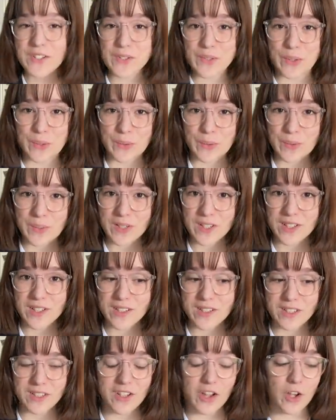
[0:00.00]
soon
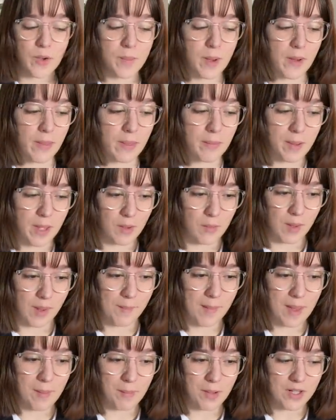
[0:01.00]
to talk about the
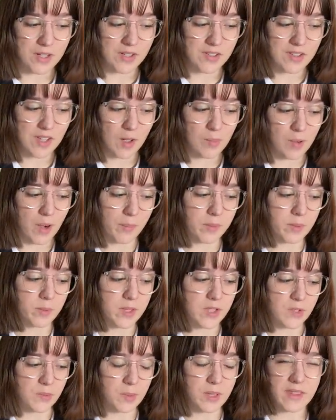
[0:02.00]
Pickwick Papers. I'll
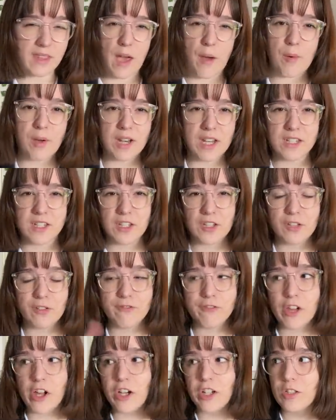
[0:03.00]
probably split that one into
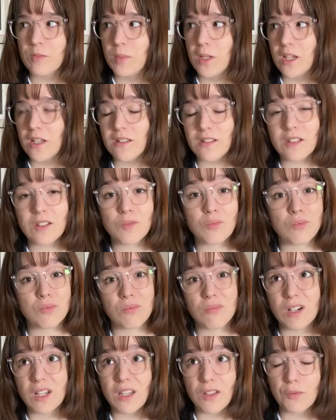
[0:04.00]
2 vlogs because it's
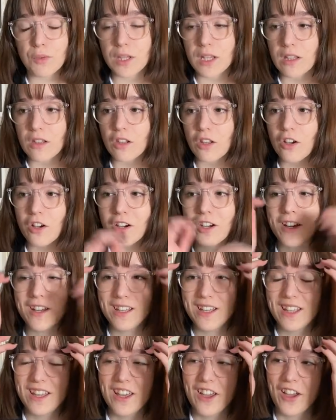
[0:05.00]
really, really long.
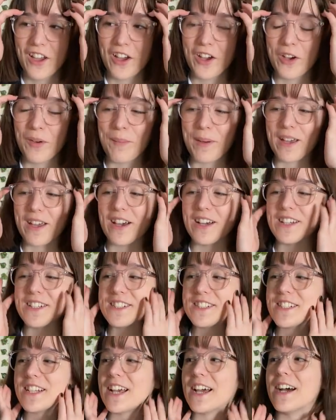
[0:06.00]
Oh my
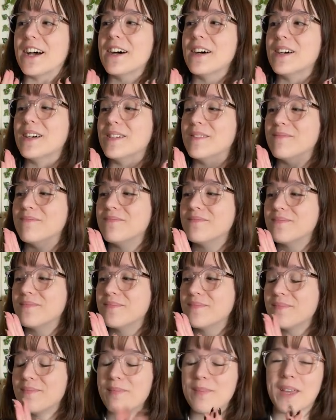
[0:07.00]
gosh.
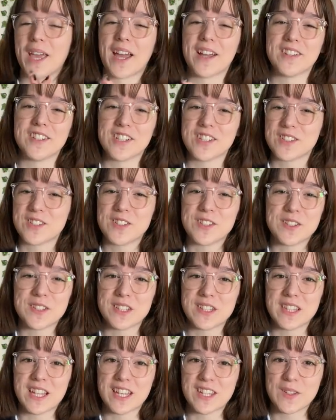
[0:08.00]
But yeah, just
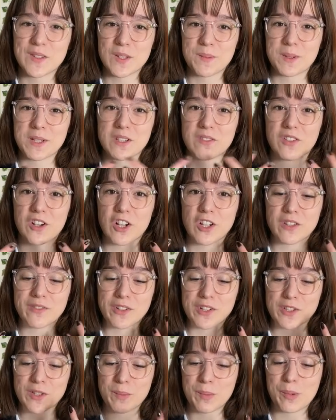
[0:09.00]
seriously, thank you so much for all of
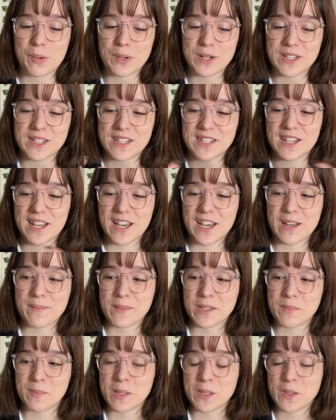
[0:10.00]
your support.
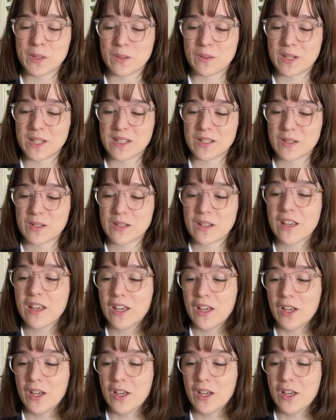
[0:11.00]
It's been so nice